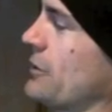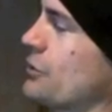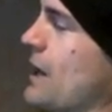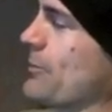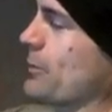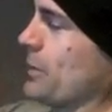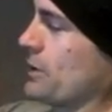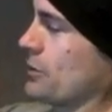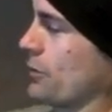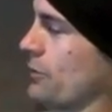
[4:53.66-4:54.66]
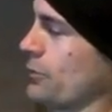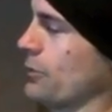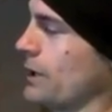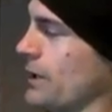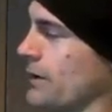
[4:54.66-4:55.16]
can drop the Pinto
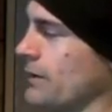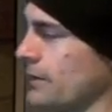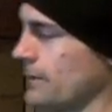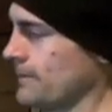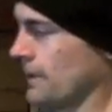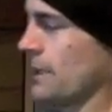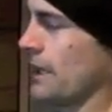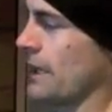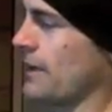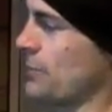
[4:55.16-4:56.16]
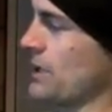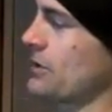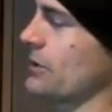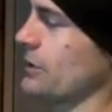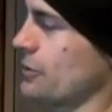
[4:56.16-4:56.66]
through there. And I
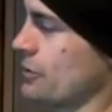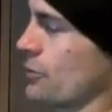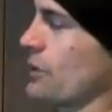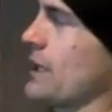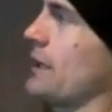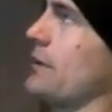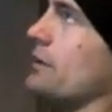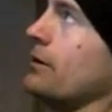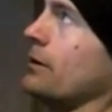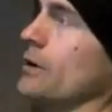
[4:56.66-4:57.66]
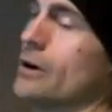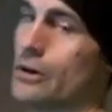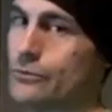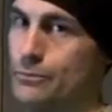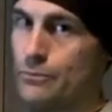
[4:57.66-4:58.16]
basically just created
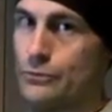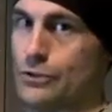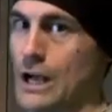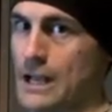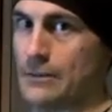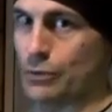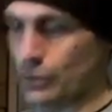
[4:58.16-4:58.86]
a giant